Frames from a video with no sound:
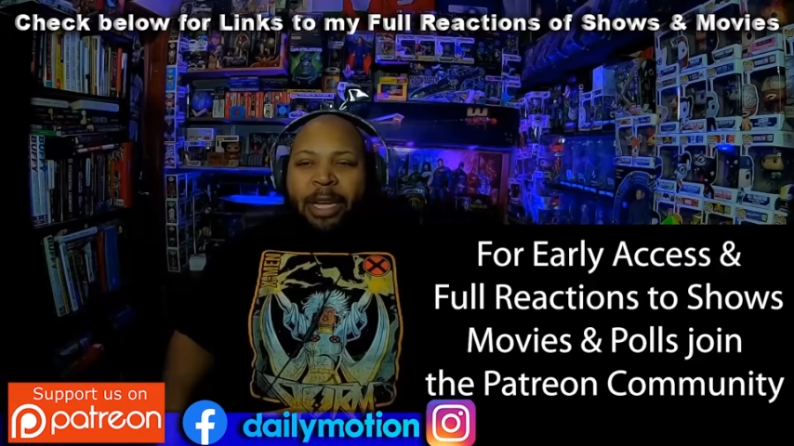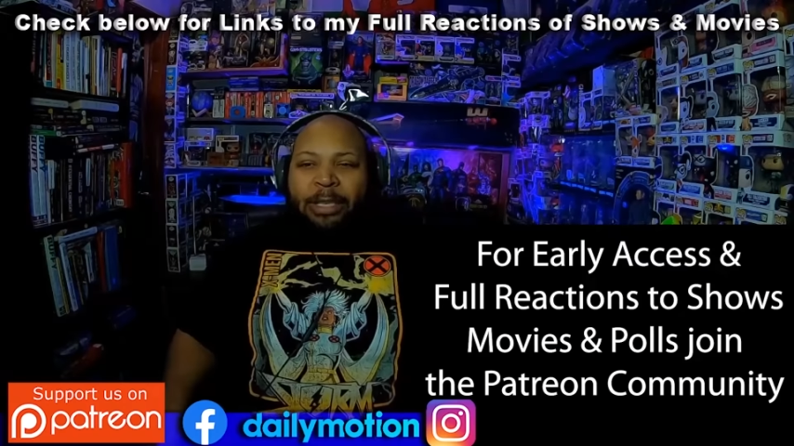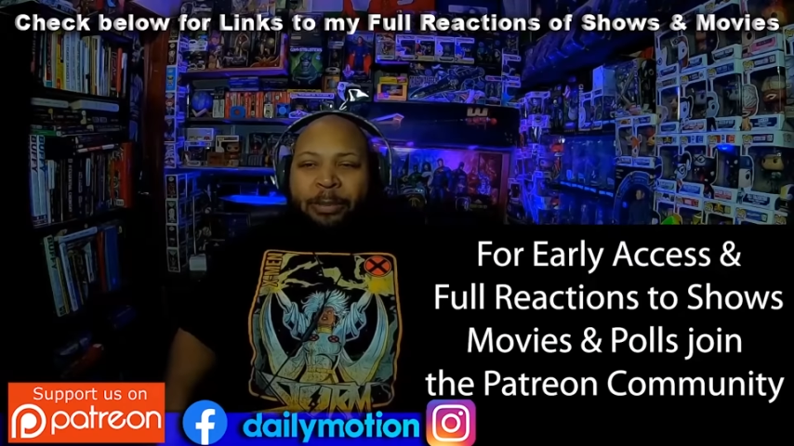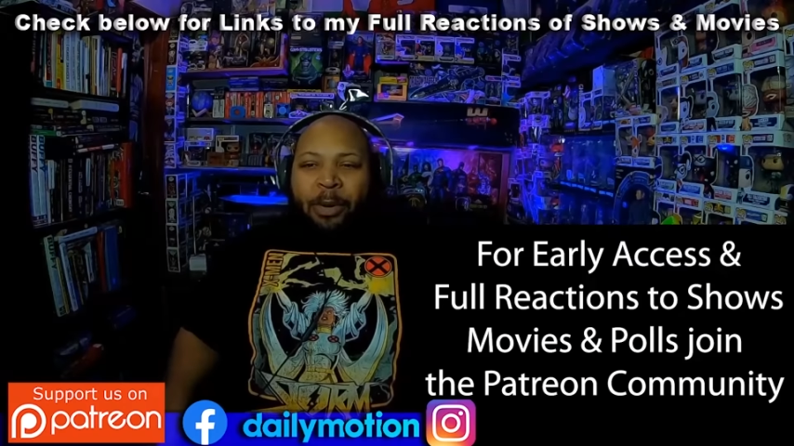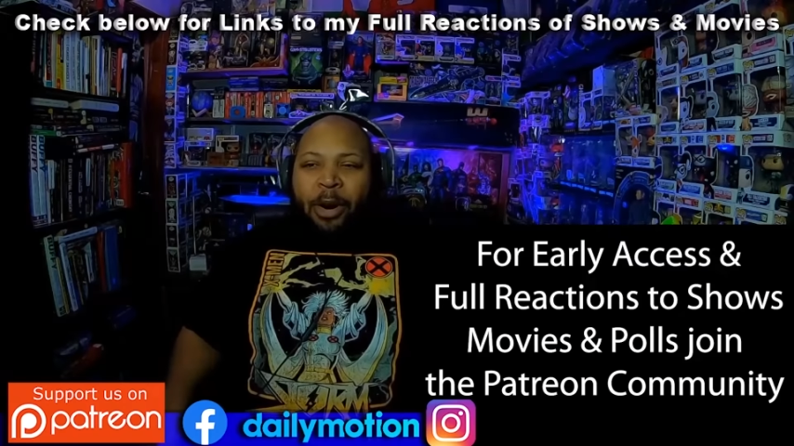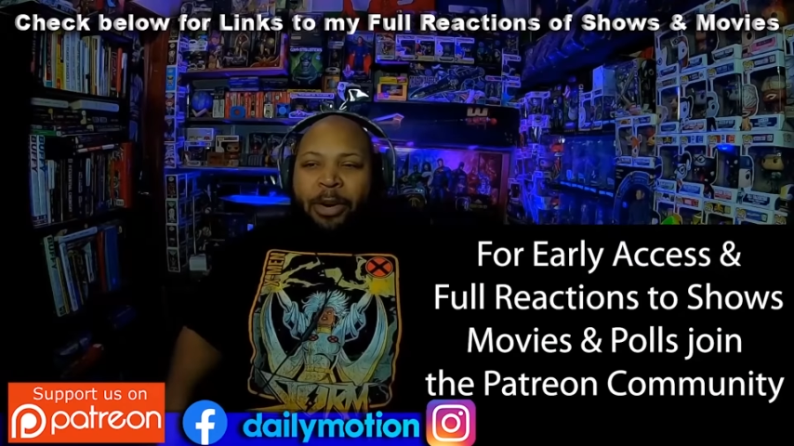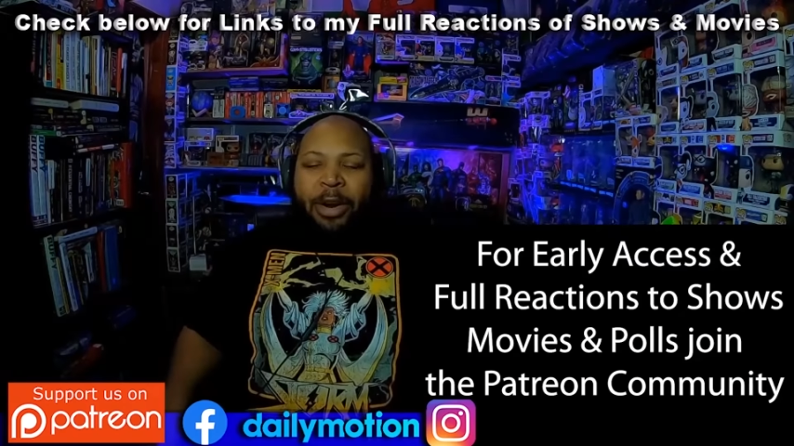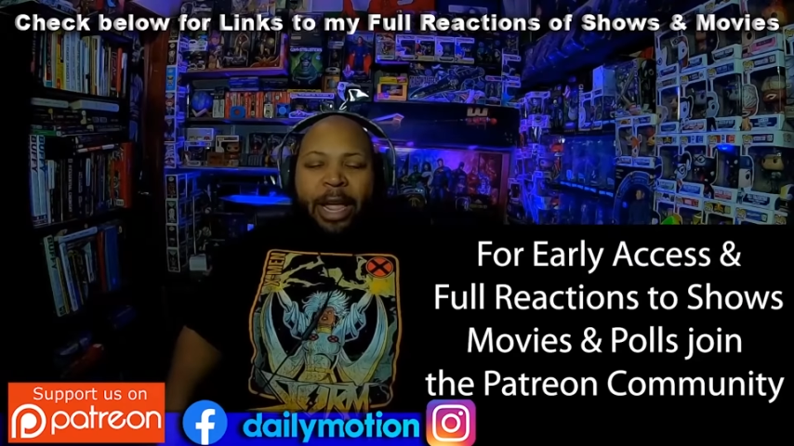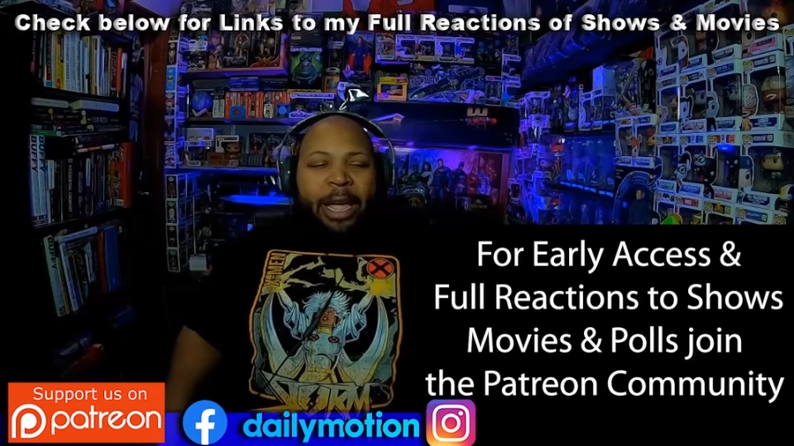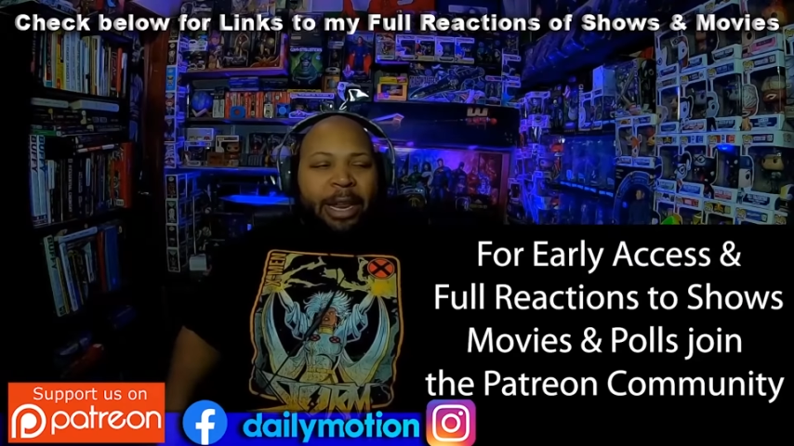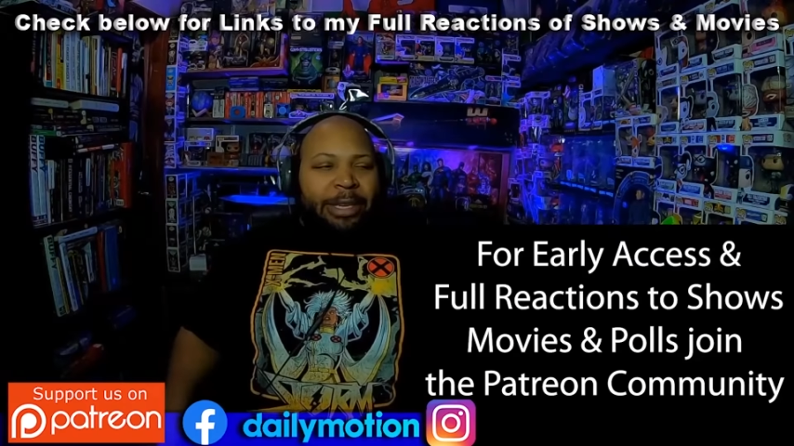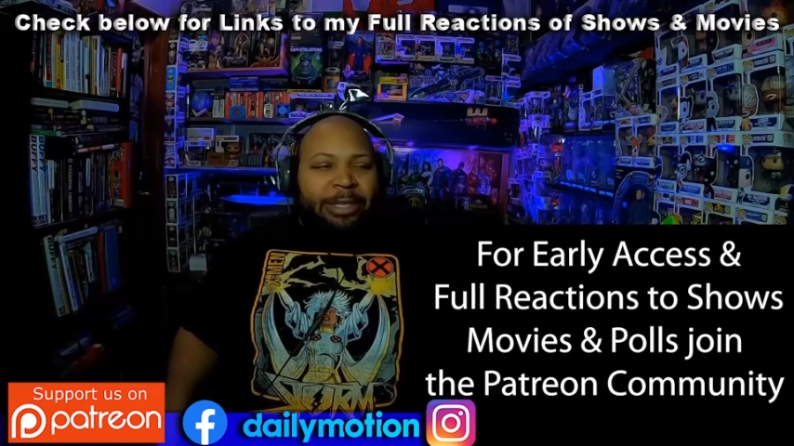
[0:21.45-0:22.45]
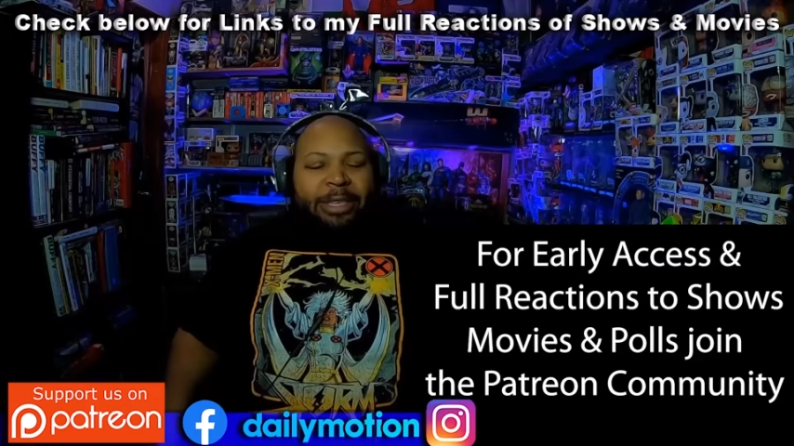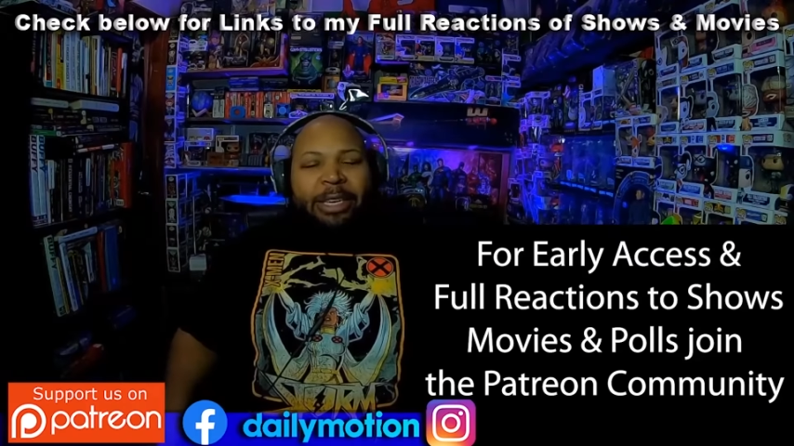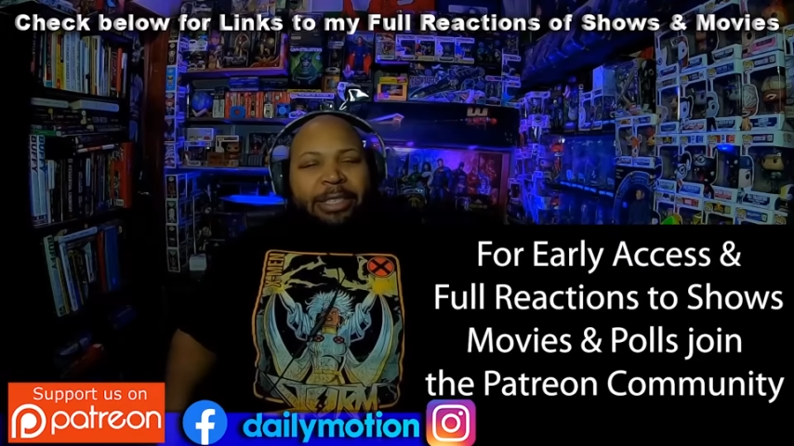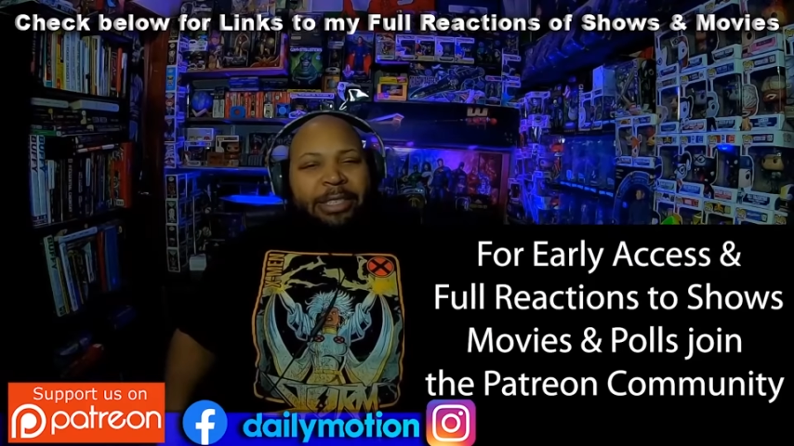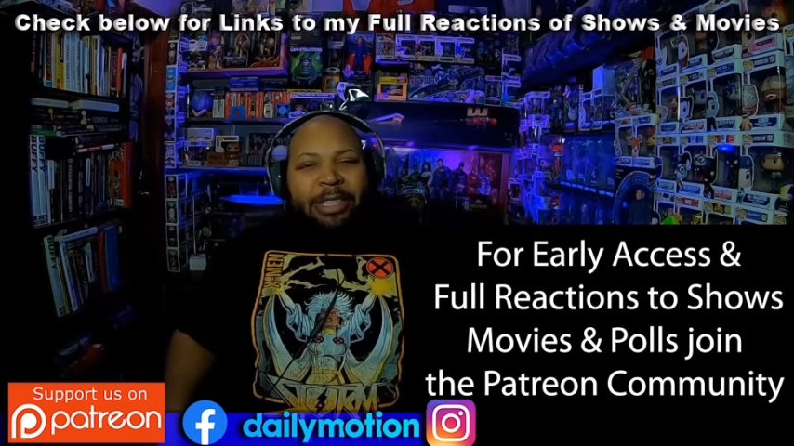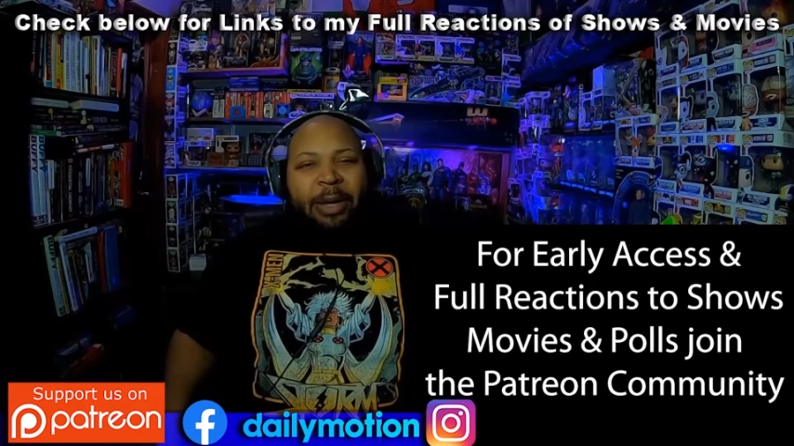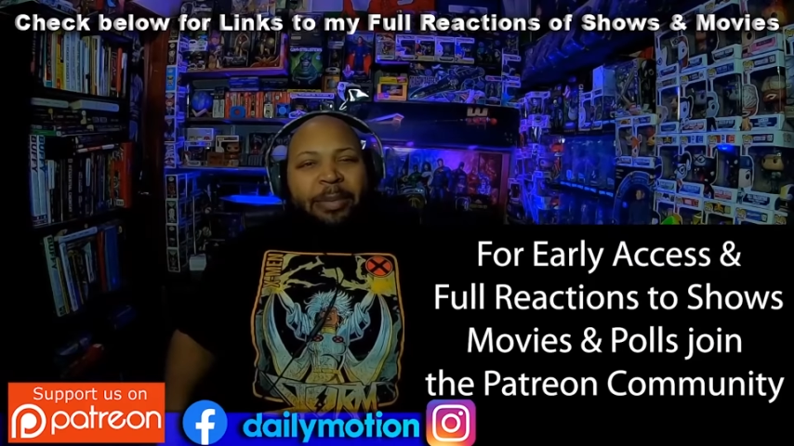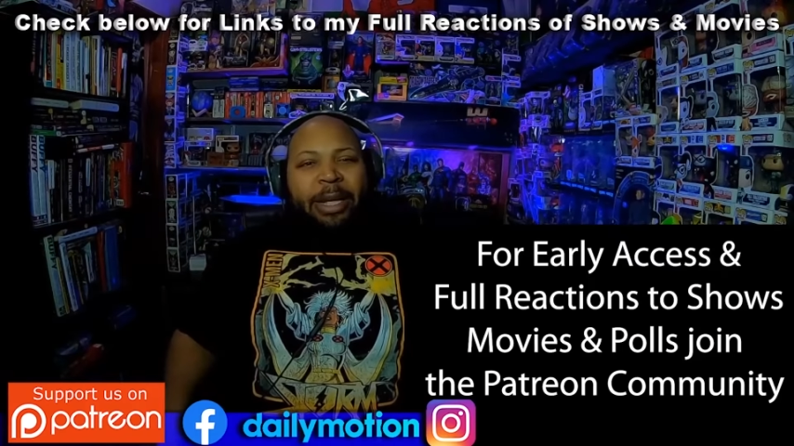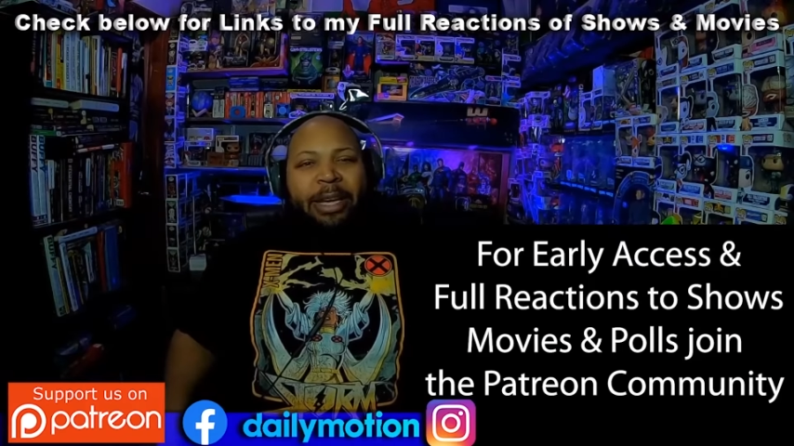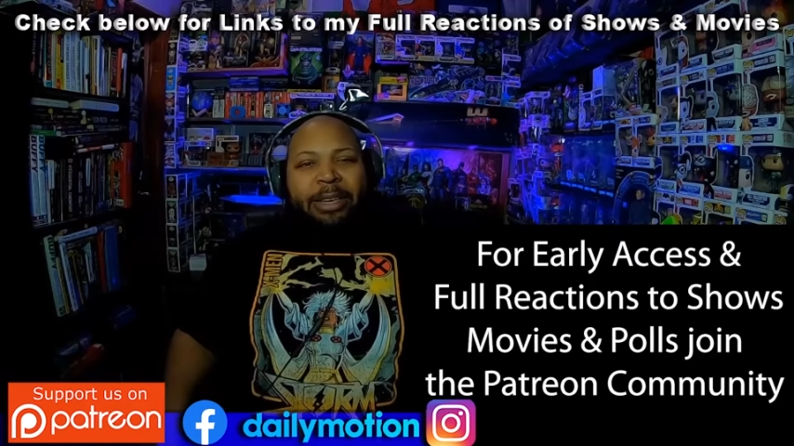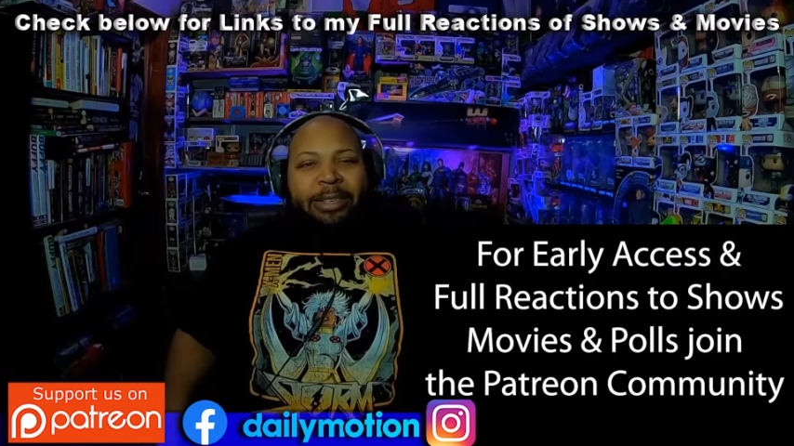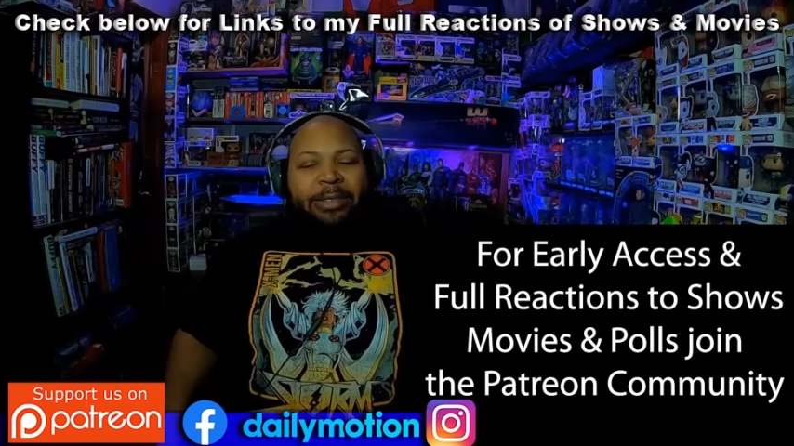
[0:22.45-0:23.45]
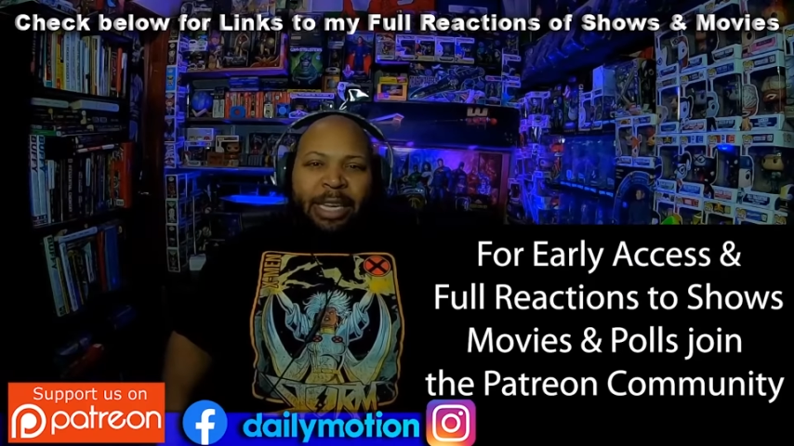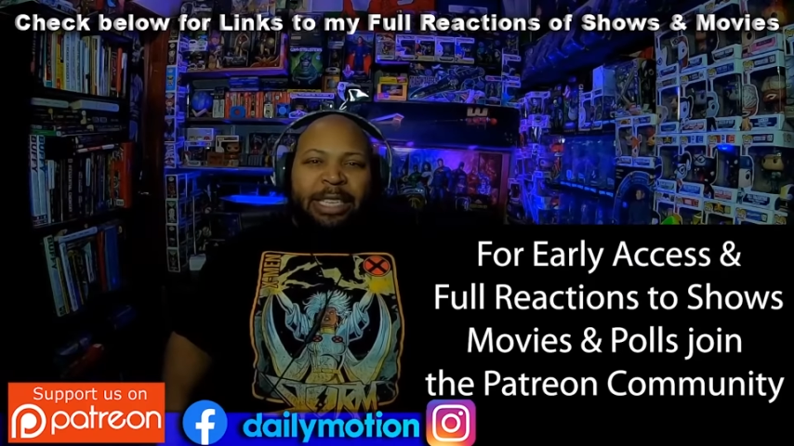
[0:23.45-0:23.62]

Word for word: as a partner and as a, as a stepdad, dude.